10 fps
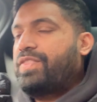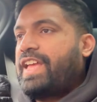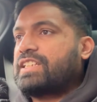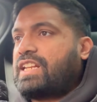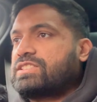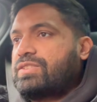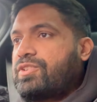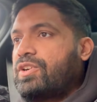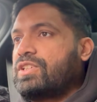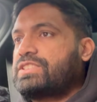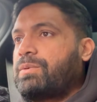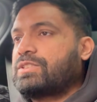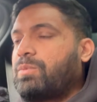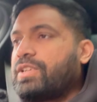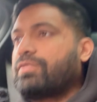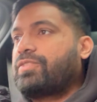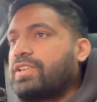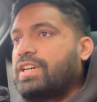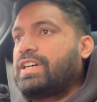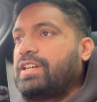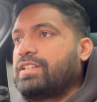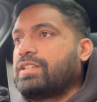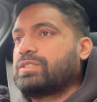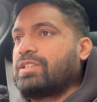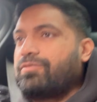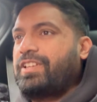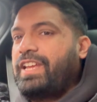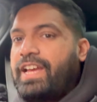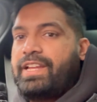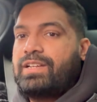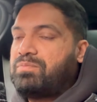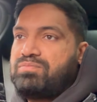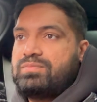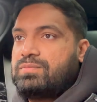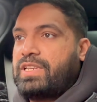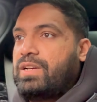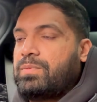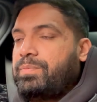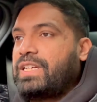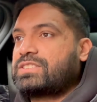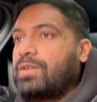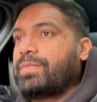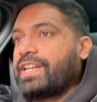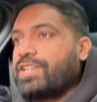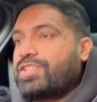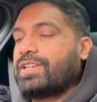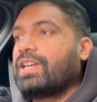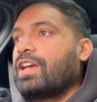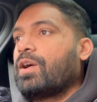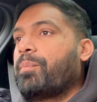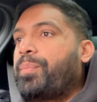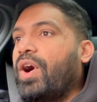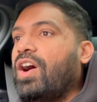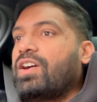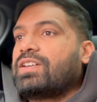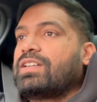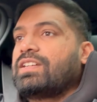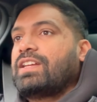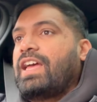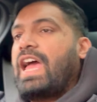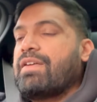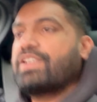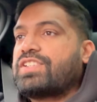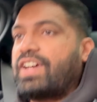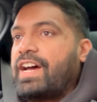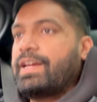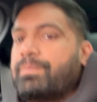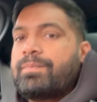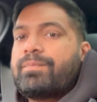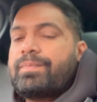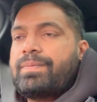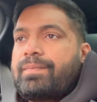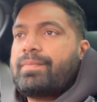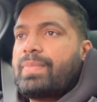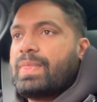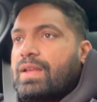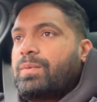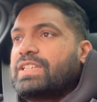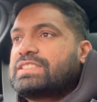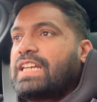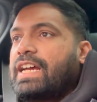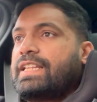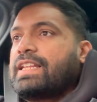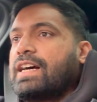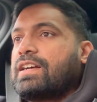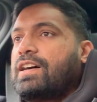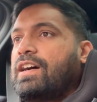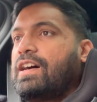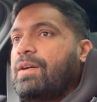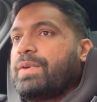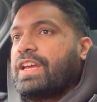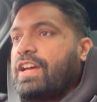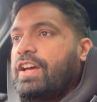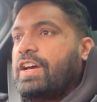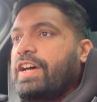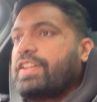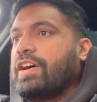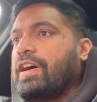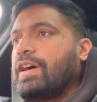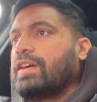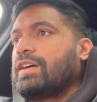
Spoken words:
the S-Class, of course, it was a wonderful car. It was a V8, you know, best combination. But every time we sat in that car and we heard a